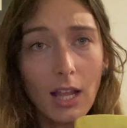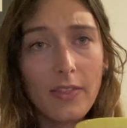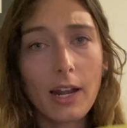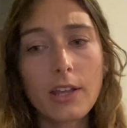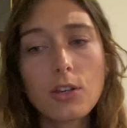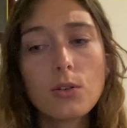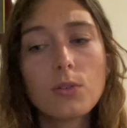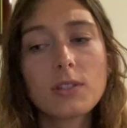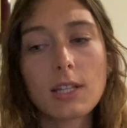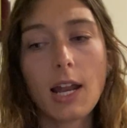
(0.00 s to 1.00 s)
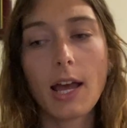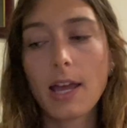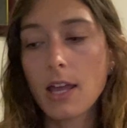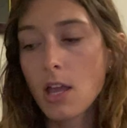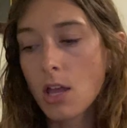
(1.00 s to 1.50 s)
that I used, and
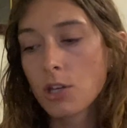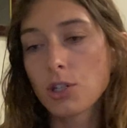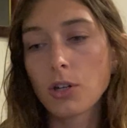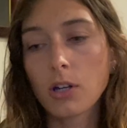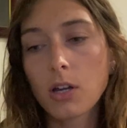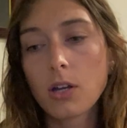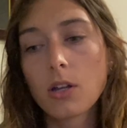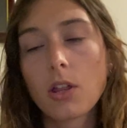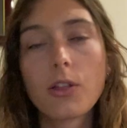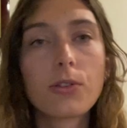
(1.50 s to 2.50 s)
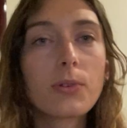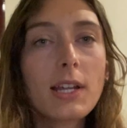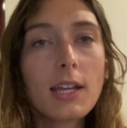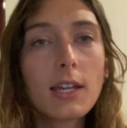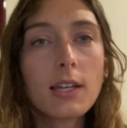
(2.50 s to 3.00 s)
I took
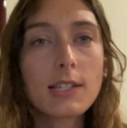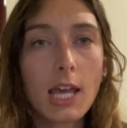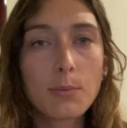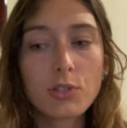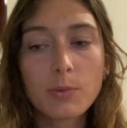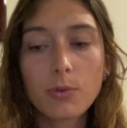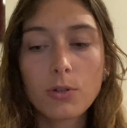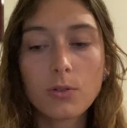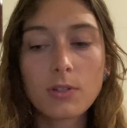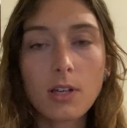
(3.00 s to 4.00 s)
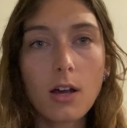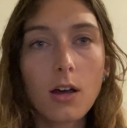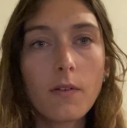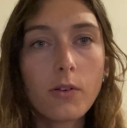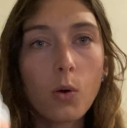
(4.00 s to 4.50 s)
3 tablespoons
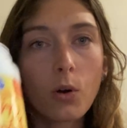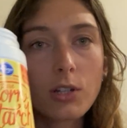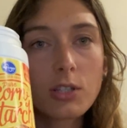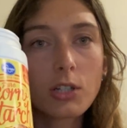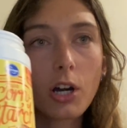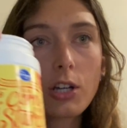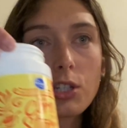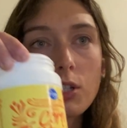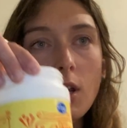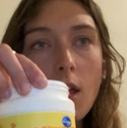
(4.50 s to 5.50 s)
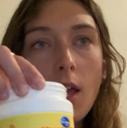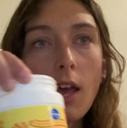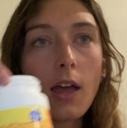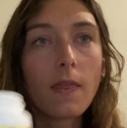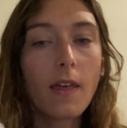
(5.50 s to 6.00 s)
of cornstarch,
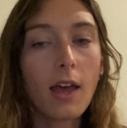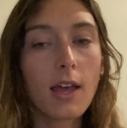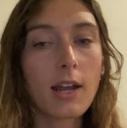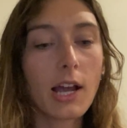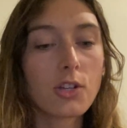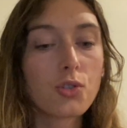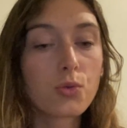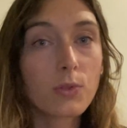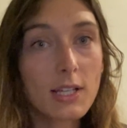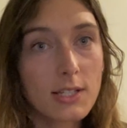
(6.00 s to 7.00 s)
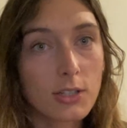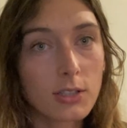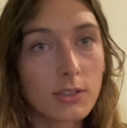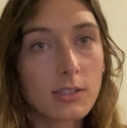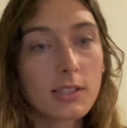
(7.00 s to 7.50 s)
and then I
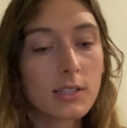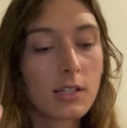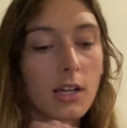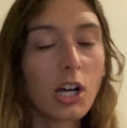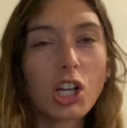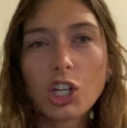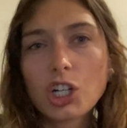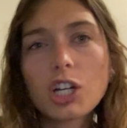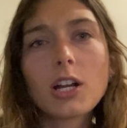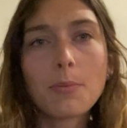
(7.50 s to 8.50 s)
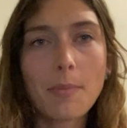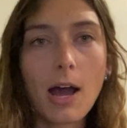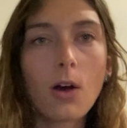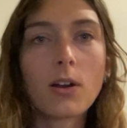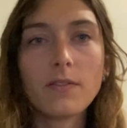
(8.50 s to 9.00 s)
drizzled a good
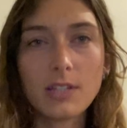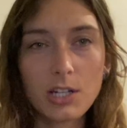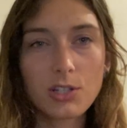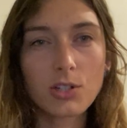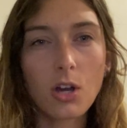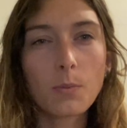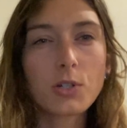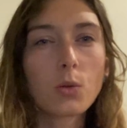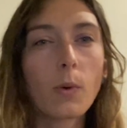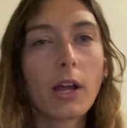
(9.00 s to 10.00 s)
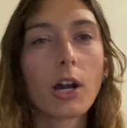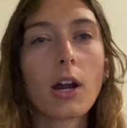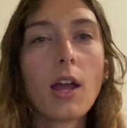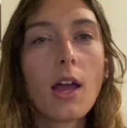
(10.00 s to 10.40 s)
amount of dish soap to where